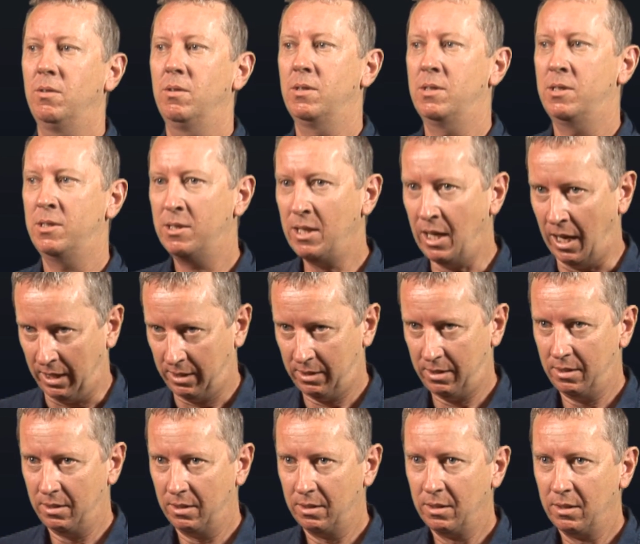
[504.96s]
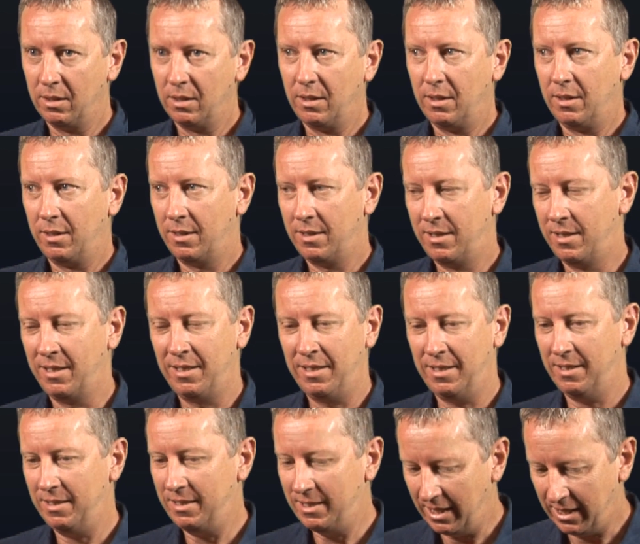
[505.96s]
sucked.
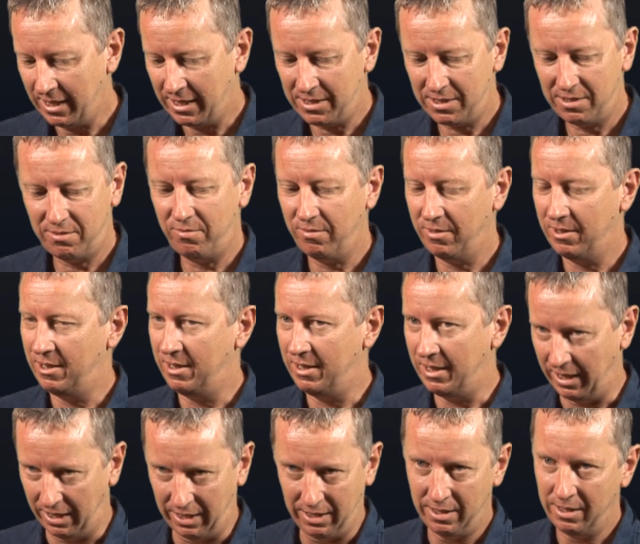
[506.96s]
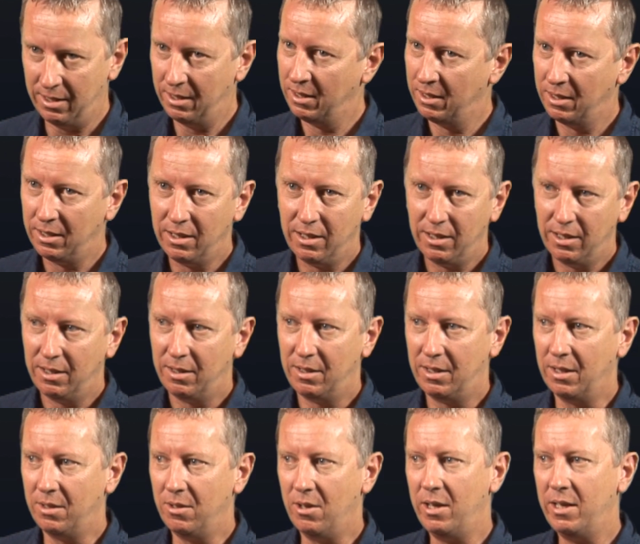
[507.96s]
It just did.
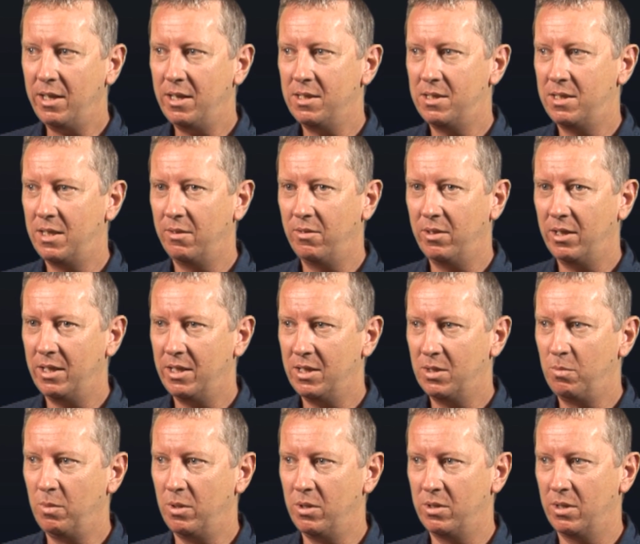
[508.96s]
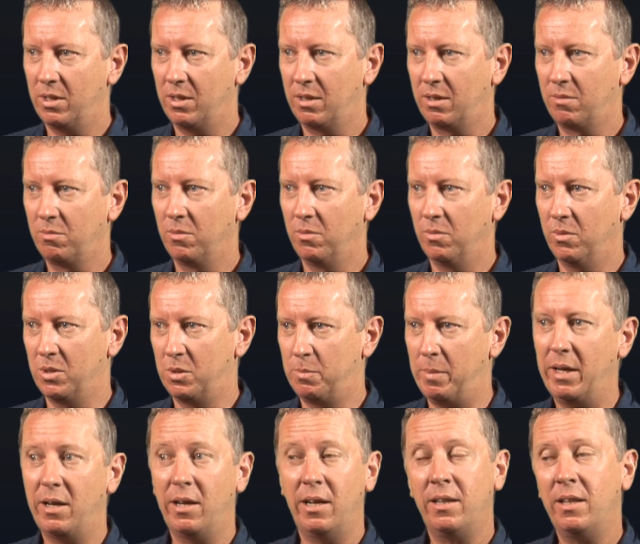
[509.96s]
The 1970s music was
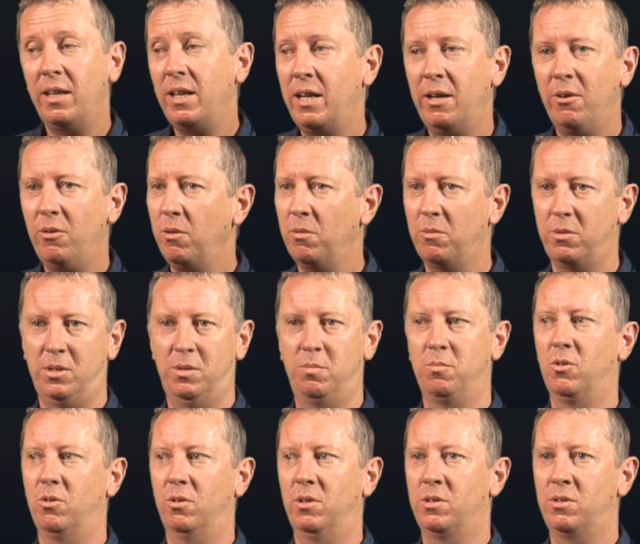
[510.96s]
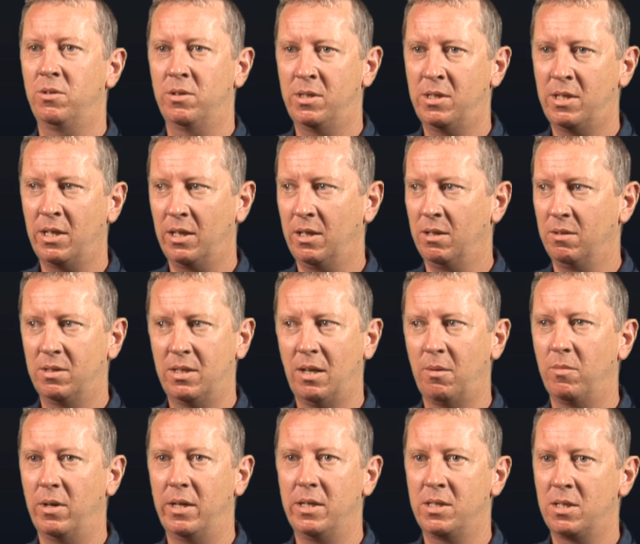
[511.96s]
better, and the era was more interesting in
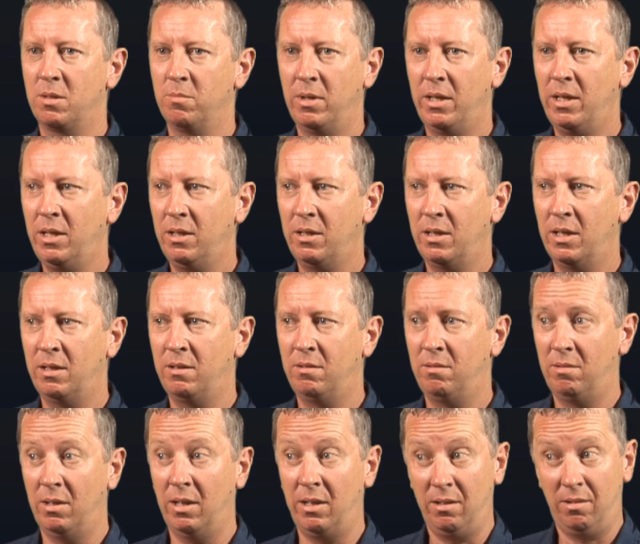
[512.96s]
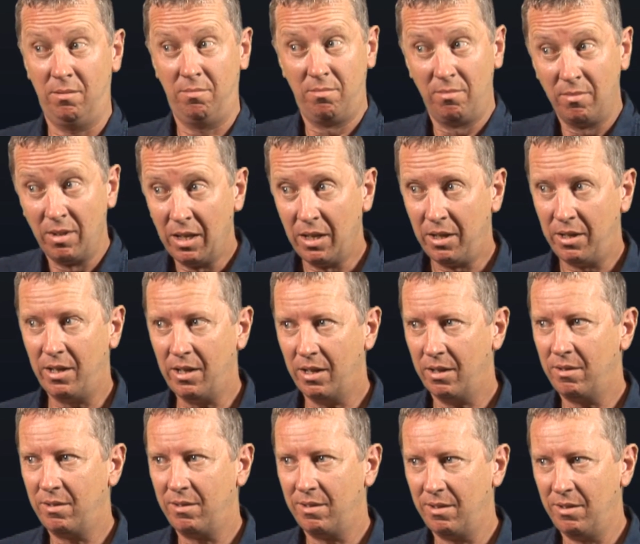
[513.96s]
some ways to me. And you
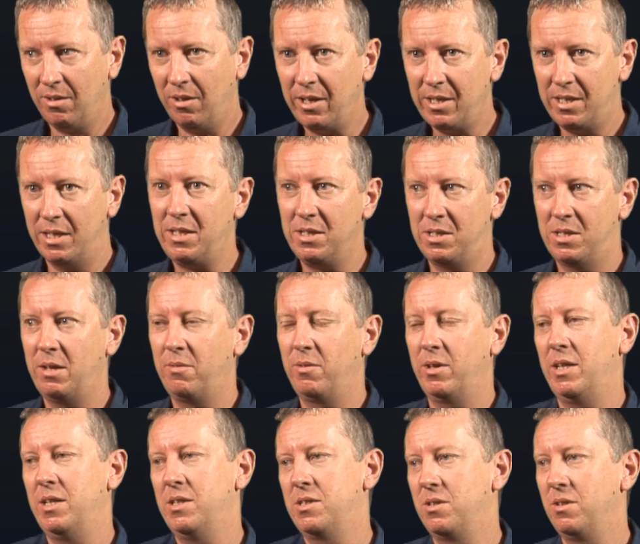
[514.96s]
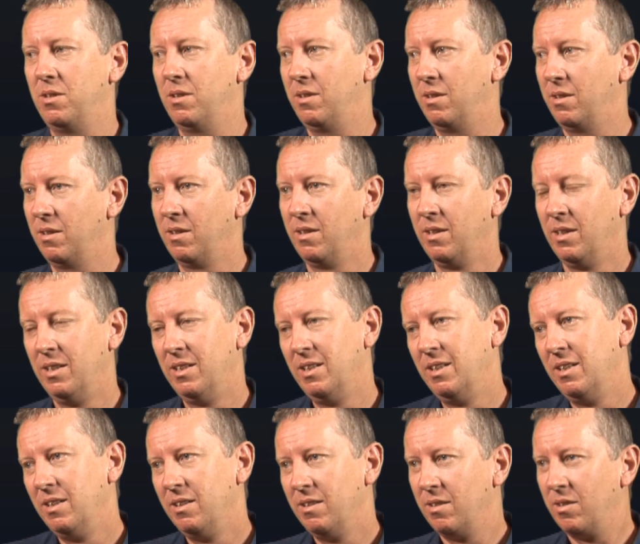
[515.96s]
know, 1970s
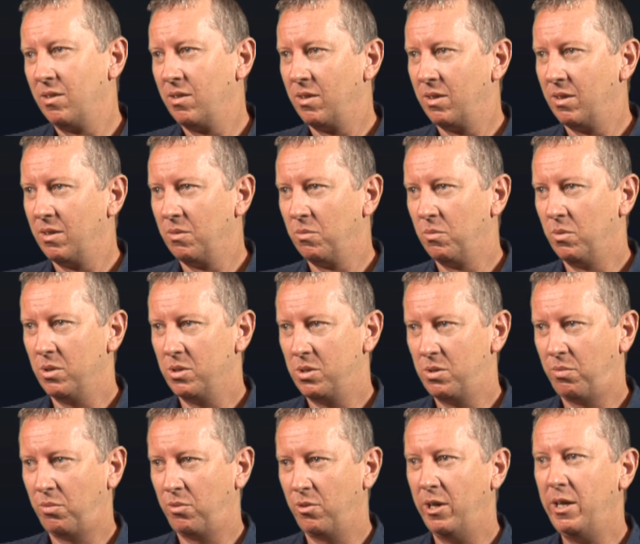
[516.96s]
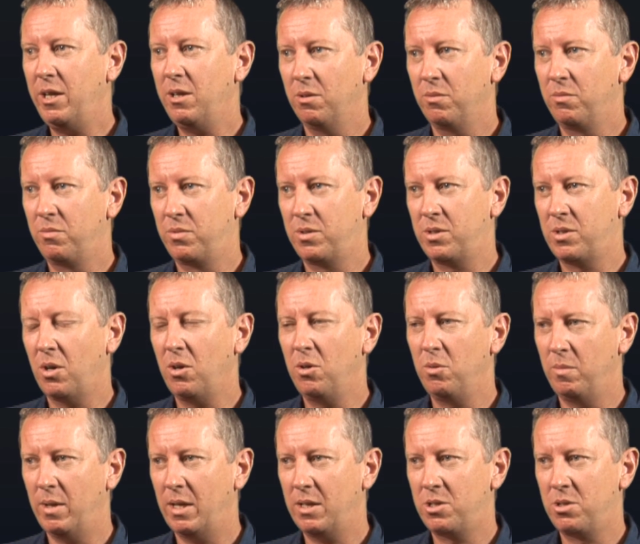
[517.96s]
was free of so
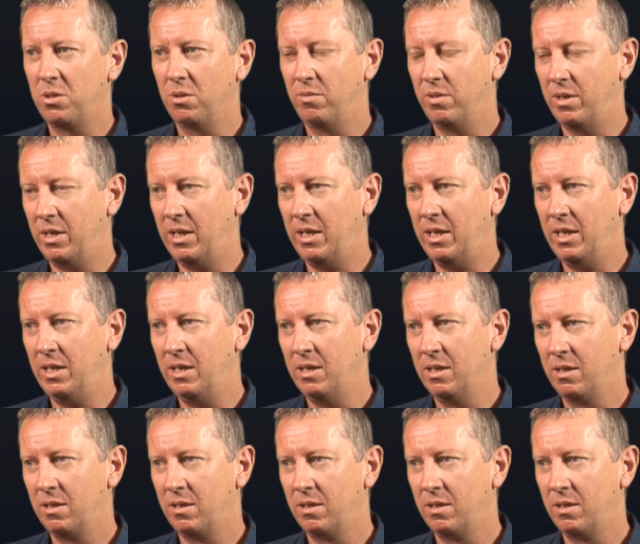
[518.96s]
much of the